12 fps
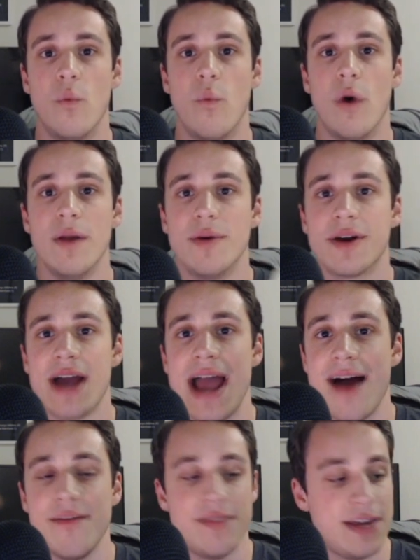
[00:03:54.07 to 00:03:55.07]
One book I
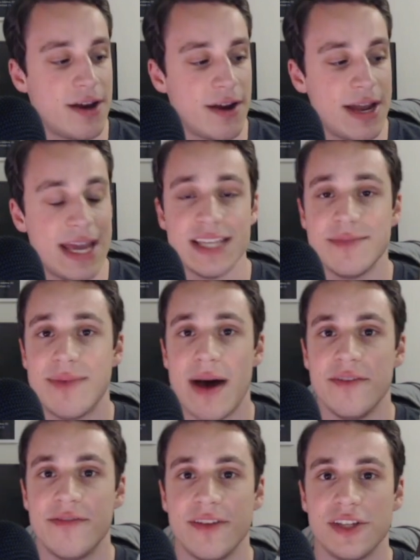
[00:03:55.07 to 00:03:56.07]
have here is
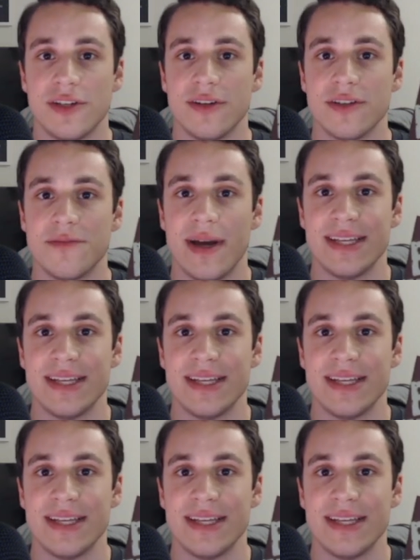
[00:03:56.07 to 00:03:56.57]
Bobby Fischer's